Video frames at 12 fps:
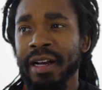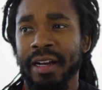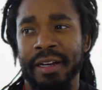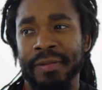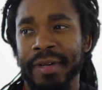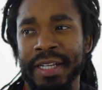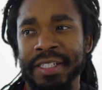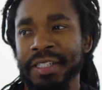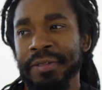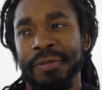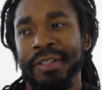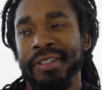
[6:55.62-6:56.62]
Um, I
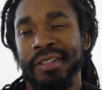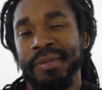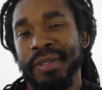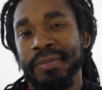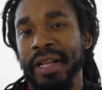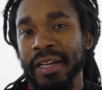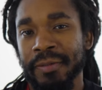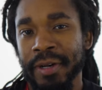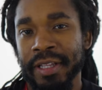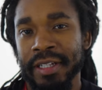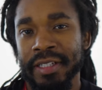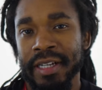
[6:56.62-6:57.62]
just didn't want it to be black and
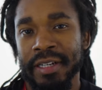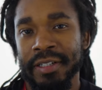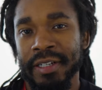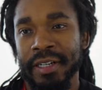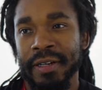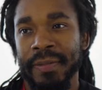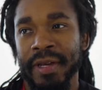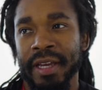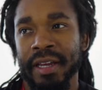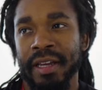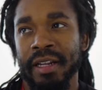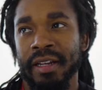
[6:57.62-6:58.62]
white the entire time
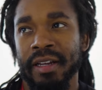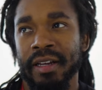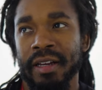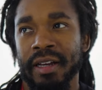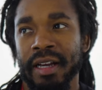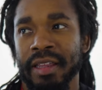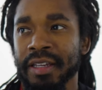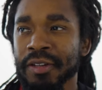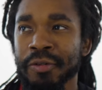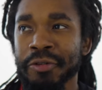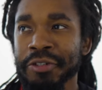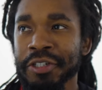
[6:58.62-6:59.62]
and I
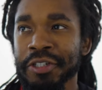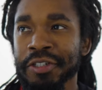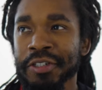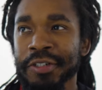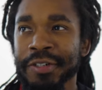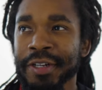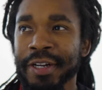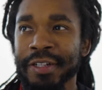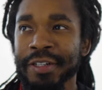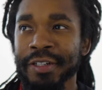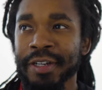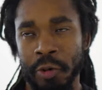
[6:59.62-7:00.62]
think orange is just a good
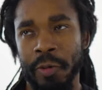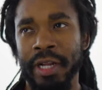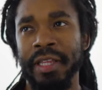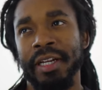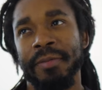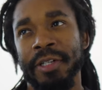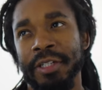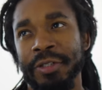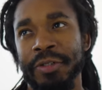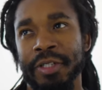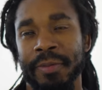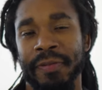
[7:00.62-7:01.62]
color. So what I think I'm gonna do is I'm